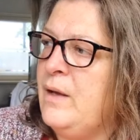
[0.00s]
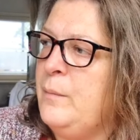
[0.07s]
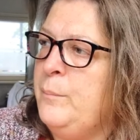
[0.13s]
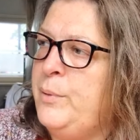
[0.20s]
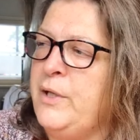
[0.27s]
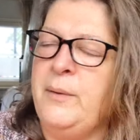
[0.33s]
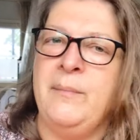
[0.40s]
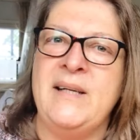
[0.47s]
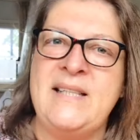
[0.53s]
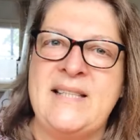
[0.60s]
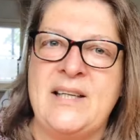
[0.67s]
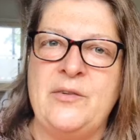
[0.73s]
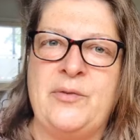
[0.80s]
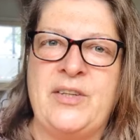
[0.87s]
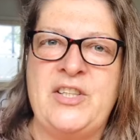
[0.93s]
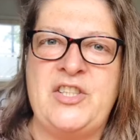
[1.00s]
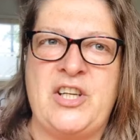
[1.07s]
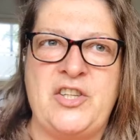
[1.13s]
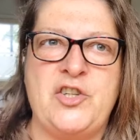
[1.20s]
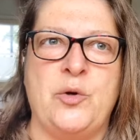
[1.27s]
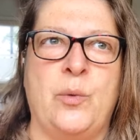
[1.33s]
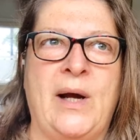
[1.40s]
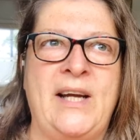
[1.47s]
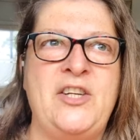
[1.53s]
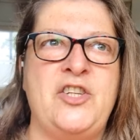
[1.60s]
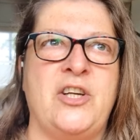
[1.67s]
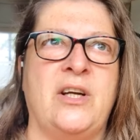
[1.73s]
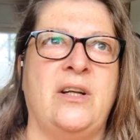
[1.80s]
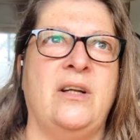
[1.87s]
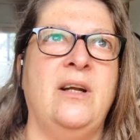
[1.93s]
putting myself in a
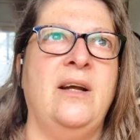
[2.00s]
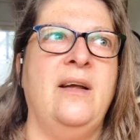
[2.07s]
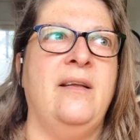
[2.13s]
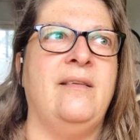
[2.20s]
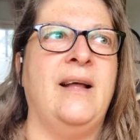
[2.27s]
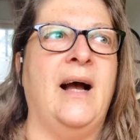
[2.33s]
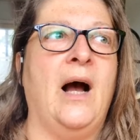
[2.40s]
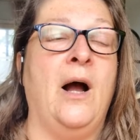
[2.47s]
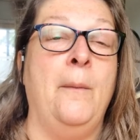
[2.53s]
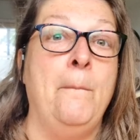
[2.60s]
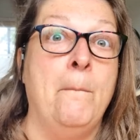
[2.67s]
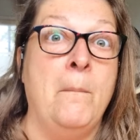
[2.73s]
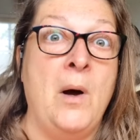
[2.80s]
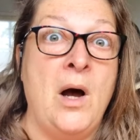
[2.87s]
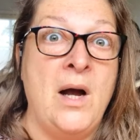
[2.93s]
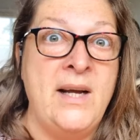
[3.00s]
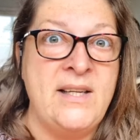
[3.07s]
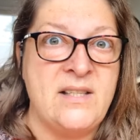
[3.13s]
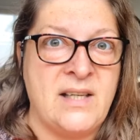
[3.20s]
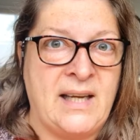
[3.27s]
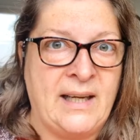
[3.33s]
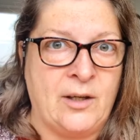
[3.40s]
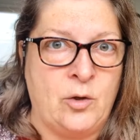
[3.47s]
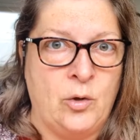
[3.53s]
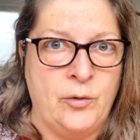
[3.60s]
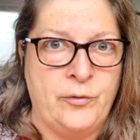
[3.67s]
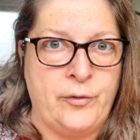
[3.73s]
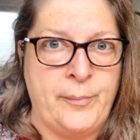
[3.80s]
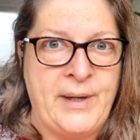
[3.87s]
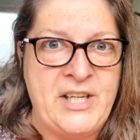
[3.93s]
situation that I might get
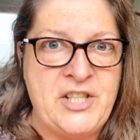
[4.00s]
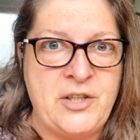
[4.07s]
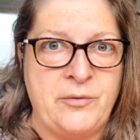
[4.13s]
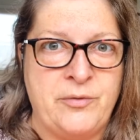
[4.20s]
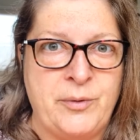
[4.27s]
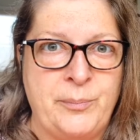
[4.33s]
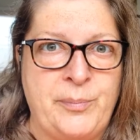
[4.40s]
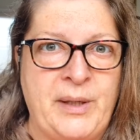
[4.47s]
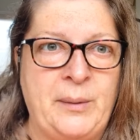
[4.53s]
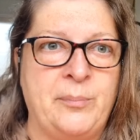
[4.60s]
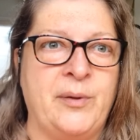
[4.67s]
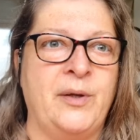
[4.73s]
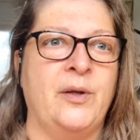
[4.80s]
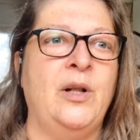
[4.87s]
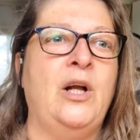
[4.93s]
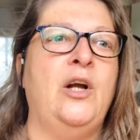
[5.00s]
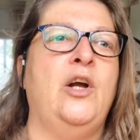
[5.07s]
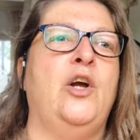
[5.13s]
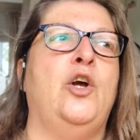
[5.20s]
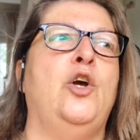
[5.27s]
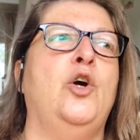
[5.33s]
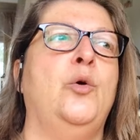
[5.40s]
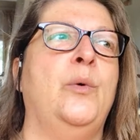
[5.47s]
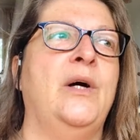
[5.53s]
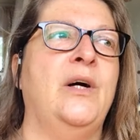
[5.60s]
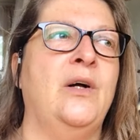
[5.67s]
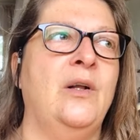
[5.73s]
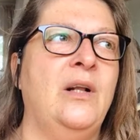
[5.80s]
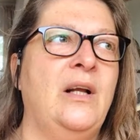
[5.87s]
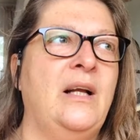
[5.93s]
confirmation from people who
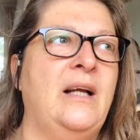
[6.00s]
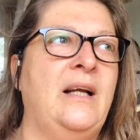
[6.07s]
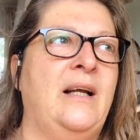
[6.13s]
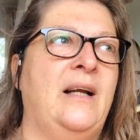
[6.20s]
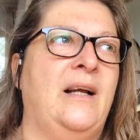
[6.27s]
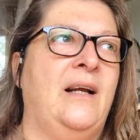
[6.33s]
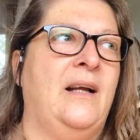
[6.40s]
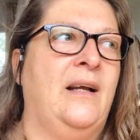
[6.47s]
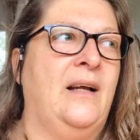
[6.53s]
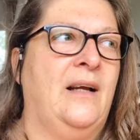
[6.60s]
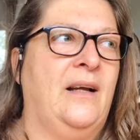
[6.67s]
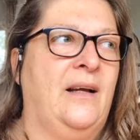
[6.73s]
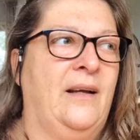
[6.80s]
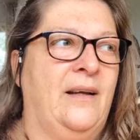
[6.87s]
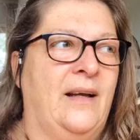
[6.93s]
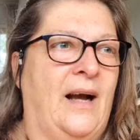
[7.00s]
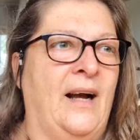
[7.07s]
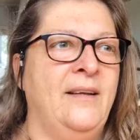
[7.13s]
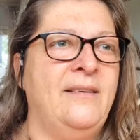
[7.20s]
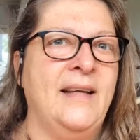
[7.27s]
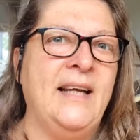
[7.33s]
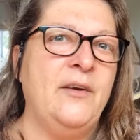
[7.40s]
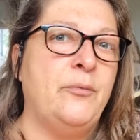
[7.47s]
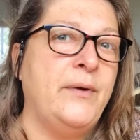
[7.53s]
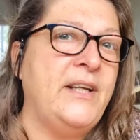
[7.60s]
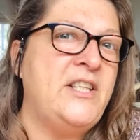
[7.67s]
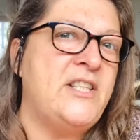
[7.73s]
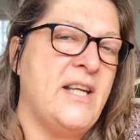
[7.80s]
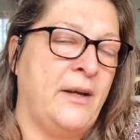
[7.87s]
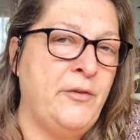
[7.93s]
will. I think
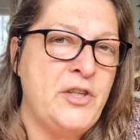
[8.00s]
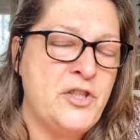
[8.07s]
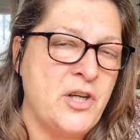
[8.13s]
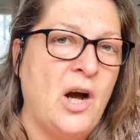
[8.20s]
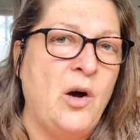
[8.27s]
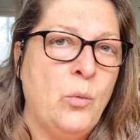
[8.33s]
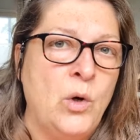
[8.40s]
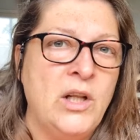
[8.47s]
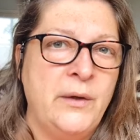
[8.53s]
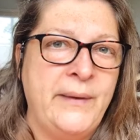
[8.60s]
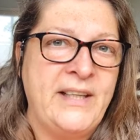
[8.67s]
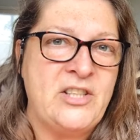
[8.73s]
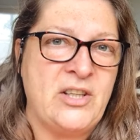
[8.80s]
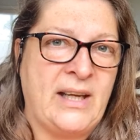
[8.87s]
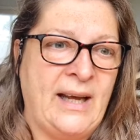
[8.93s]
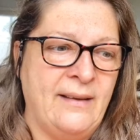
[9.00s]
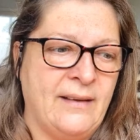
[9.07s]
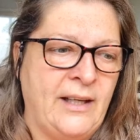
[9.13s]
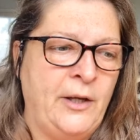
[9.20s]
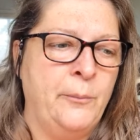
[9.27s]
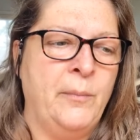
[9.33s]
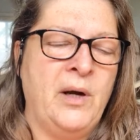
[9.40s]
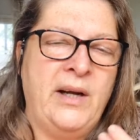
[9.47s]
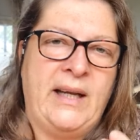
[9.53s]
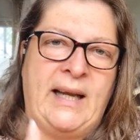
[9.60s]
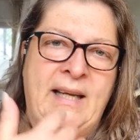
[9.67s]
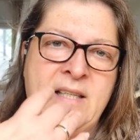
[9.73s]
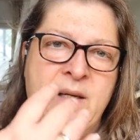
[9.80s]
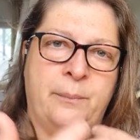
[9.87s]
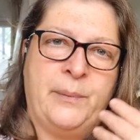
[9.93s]
if you start wallowing together, you might
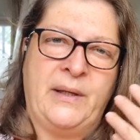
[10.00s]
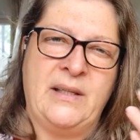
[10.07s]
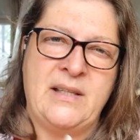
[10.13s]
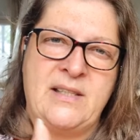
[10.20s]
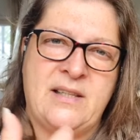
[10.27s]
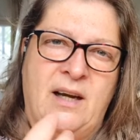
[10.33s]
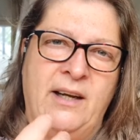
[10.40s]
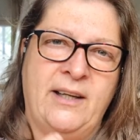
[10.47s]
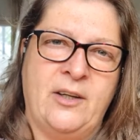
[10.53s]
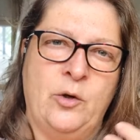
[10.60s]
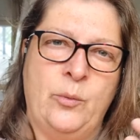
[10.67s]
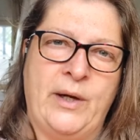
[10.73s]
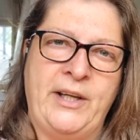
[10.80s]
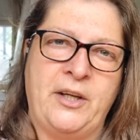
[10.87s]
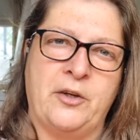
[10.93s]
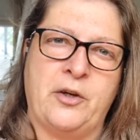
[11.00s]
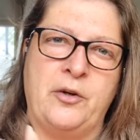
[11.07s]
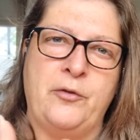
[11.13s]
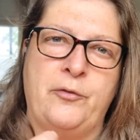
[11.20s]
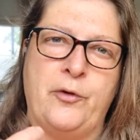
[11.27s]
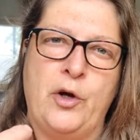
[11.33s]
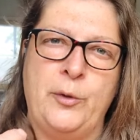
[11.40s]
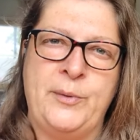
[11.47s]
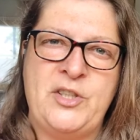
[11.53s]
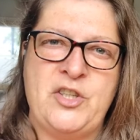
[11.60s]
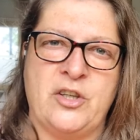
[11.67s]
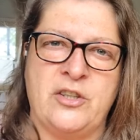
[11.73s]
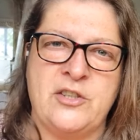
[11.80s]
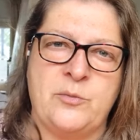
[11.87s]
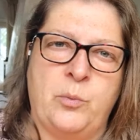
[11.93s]
end up in a cycle where you confirm each
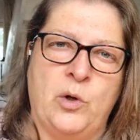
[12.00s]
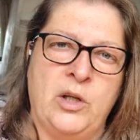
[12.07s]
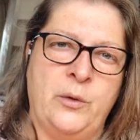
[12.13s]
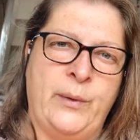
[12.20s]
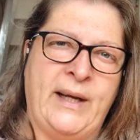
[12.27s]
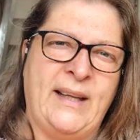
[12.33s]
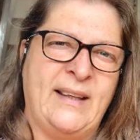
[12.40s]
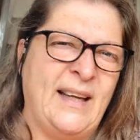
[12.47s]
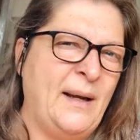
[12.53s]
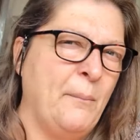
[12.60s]
other's wallowing, and then it